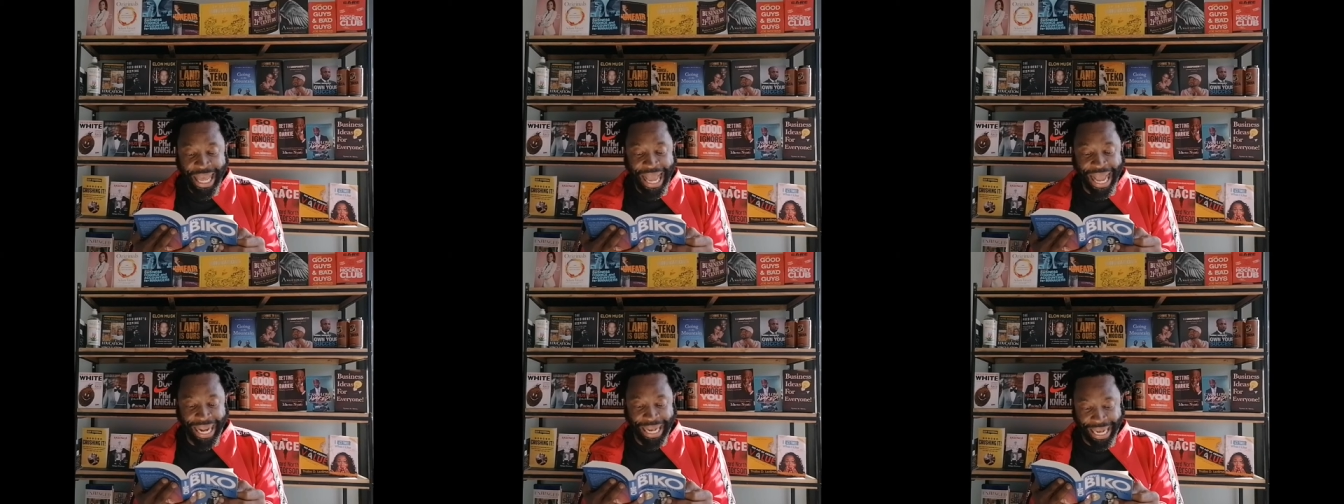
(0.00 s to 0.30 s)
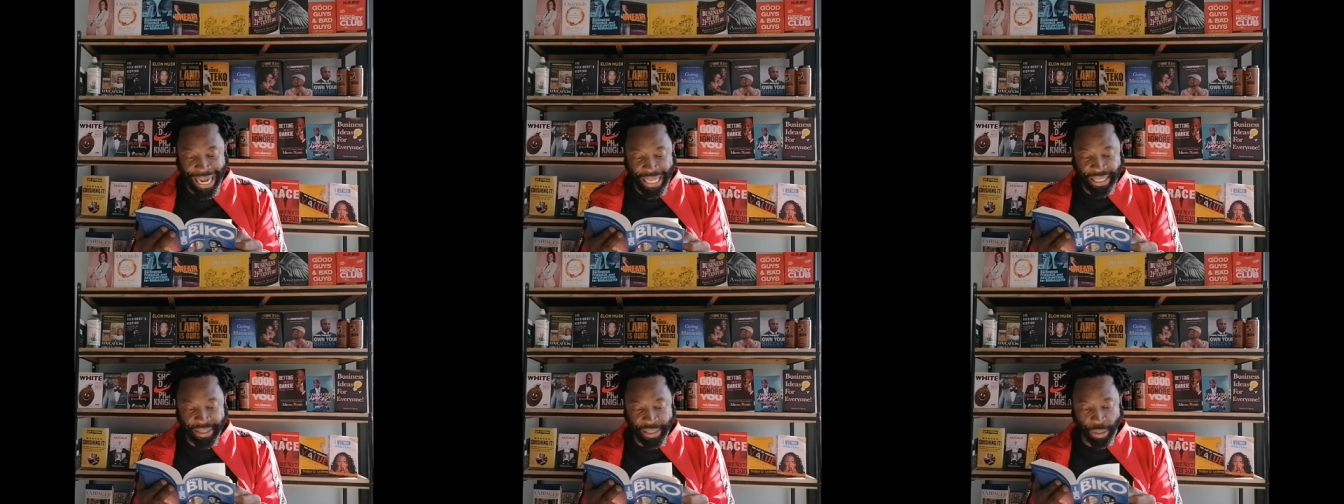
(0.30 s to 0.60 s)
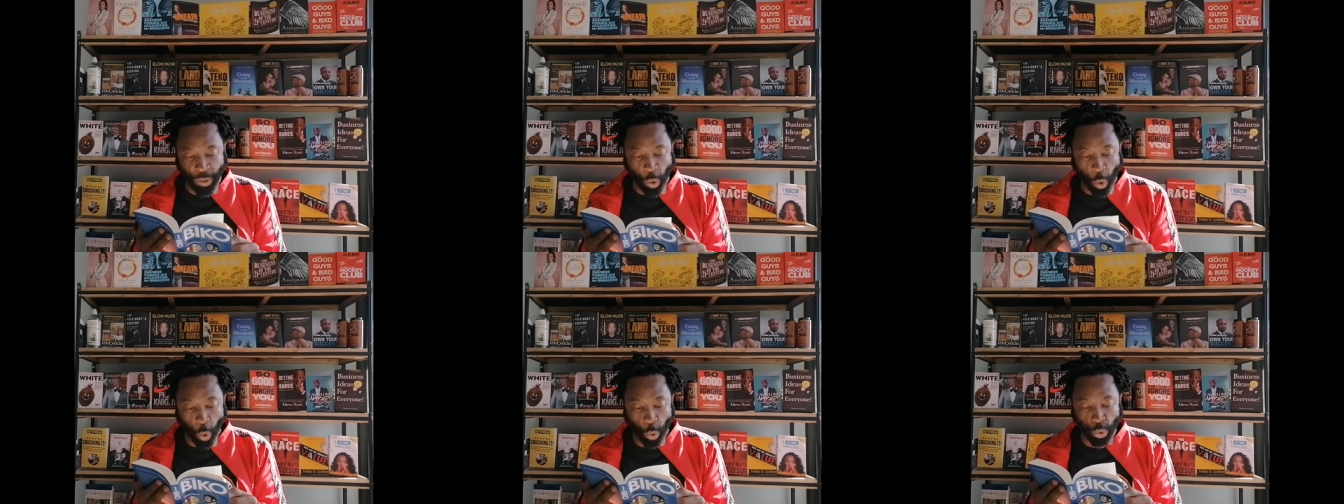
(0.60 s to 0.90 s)
a
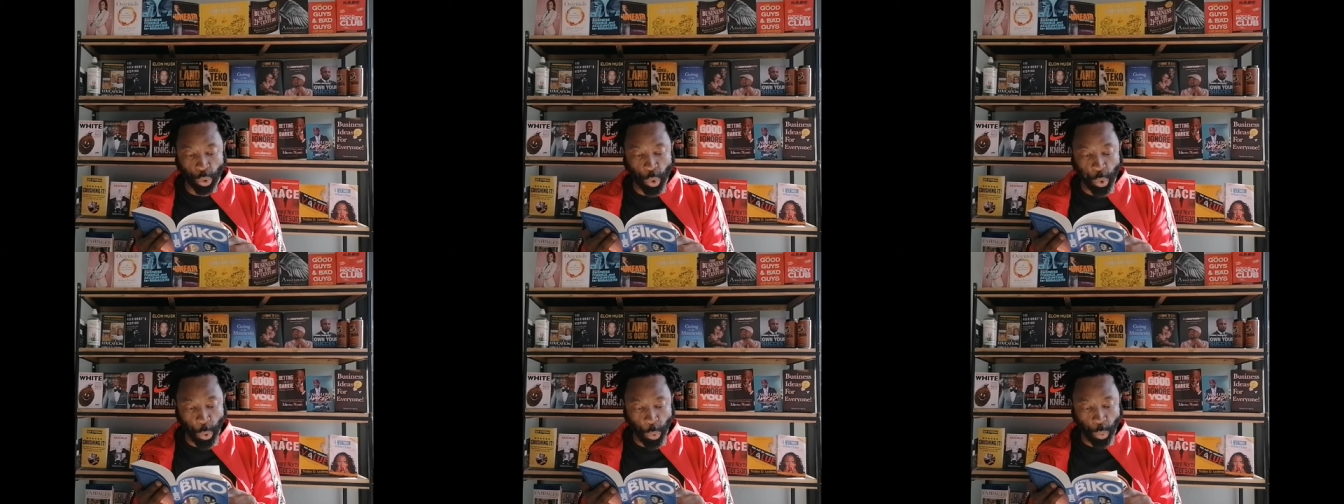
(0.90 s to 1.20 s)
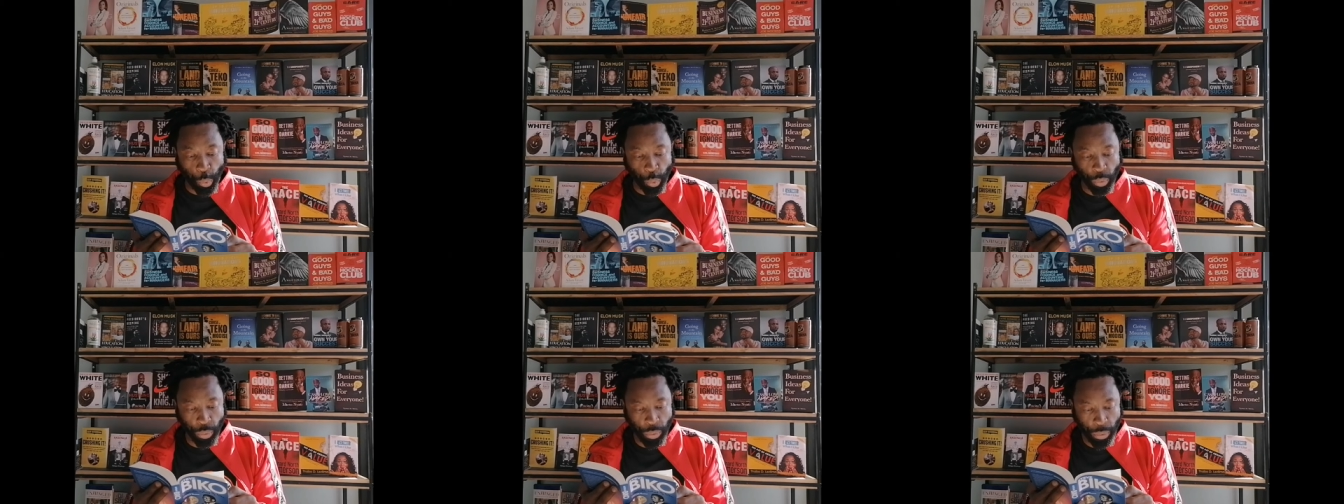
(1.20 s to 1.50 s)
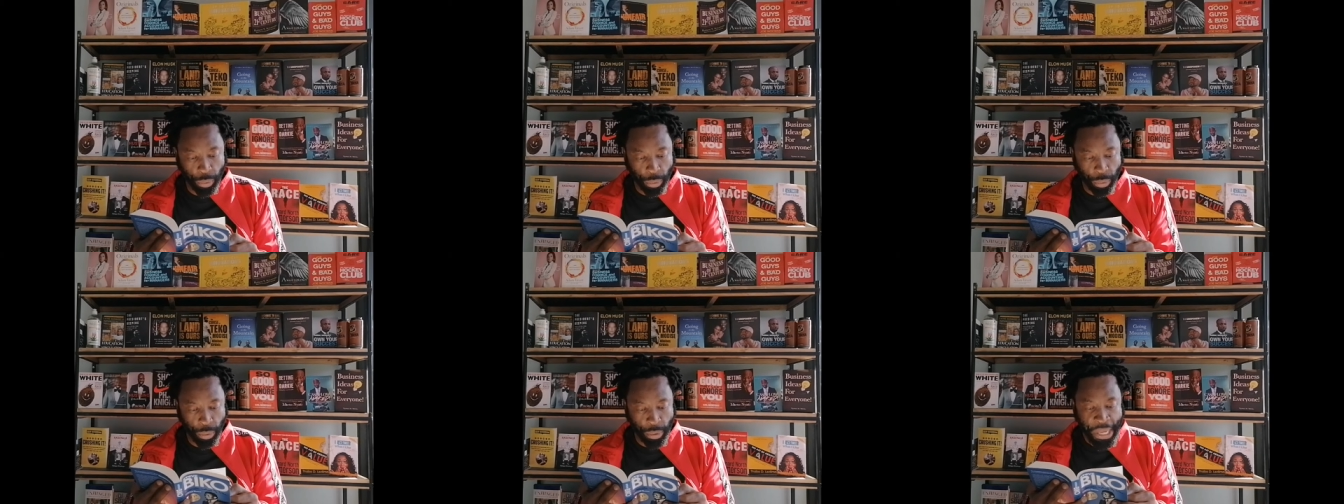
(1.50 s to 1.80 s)
lesson or two.
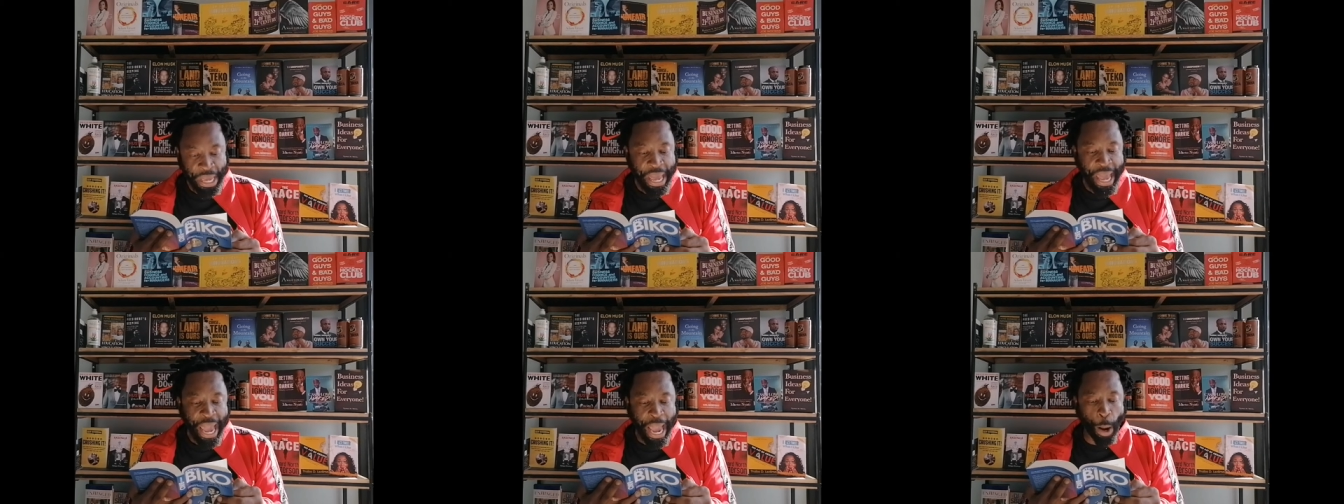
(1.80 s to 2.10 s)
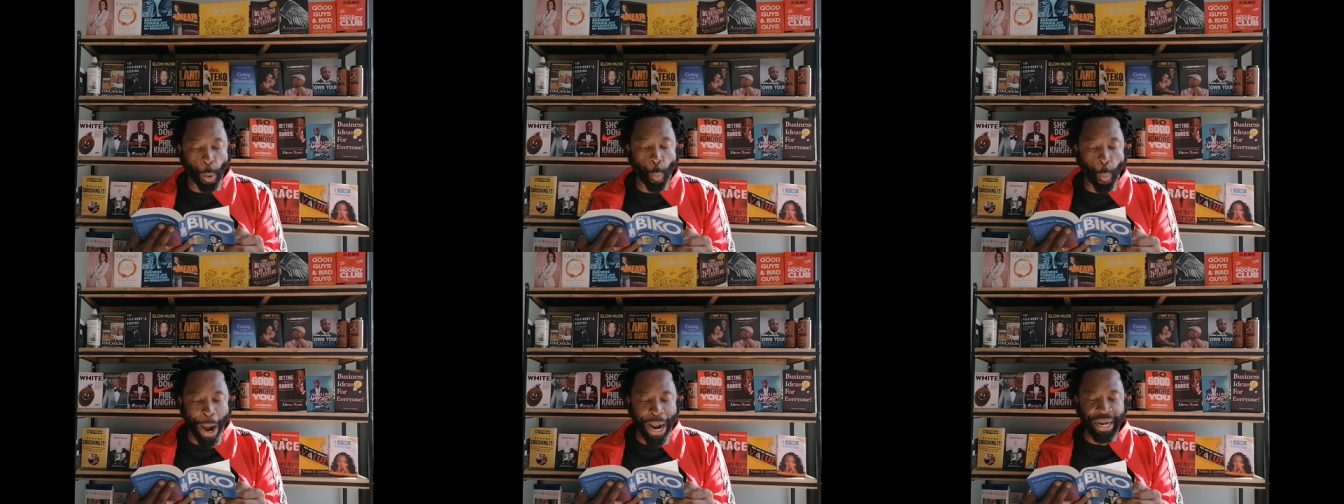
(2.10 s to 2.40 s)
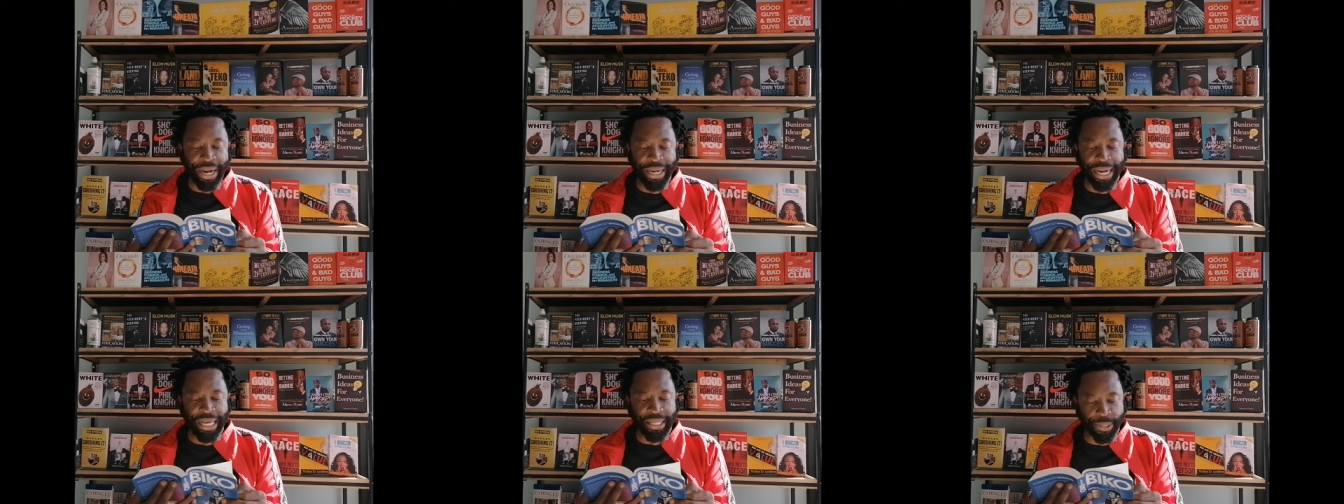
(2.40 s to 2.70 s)
A
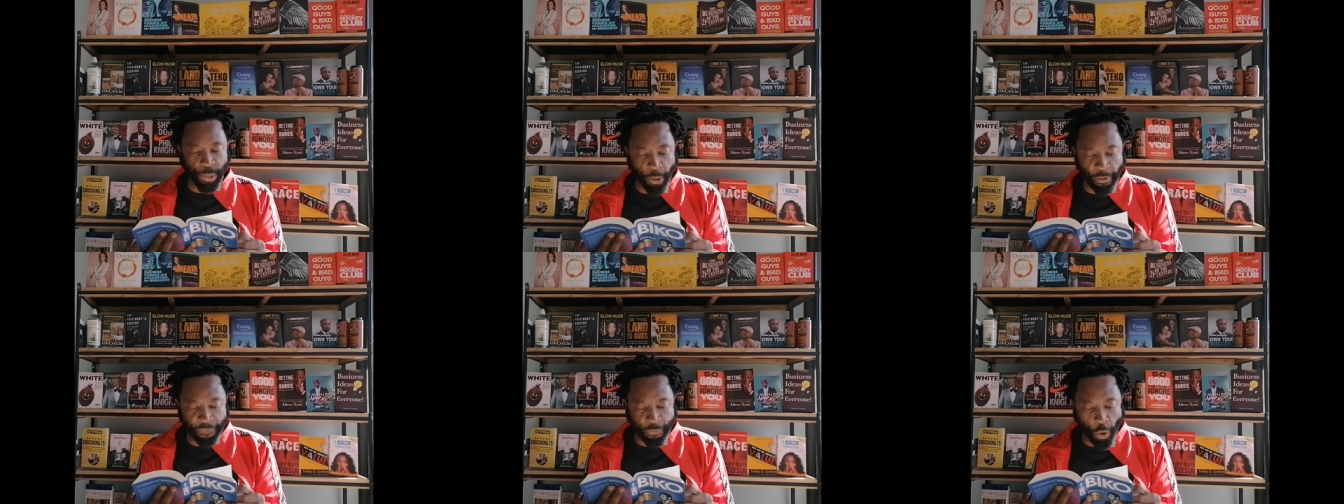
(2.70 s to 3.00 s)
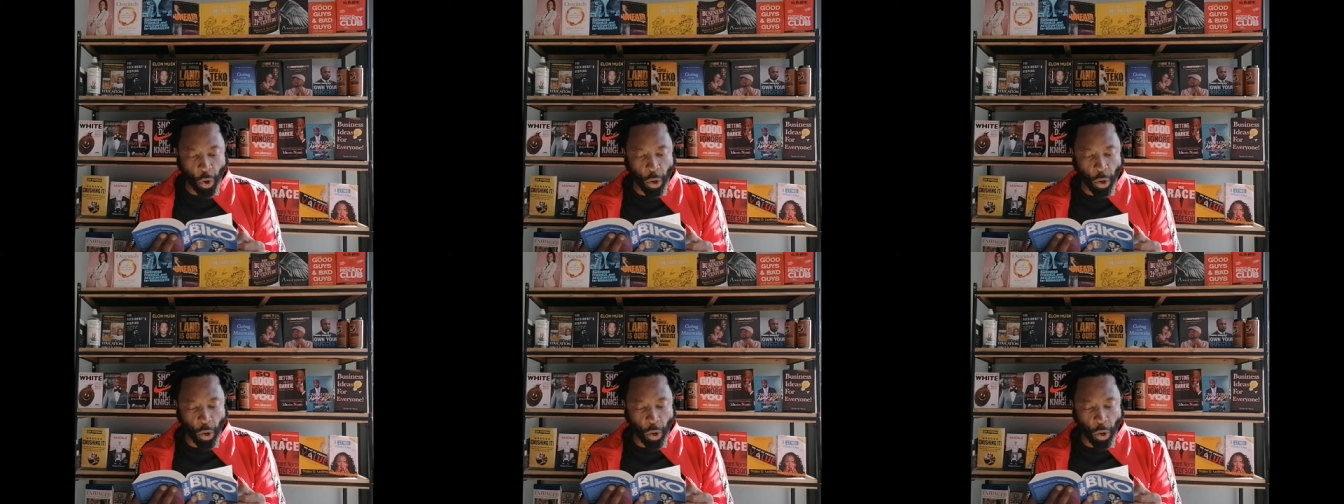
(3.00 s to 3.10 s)
oneness of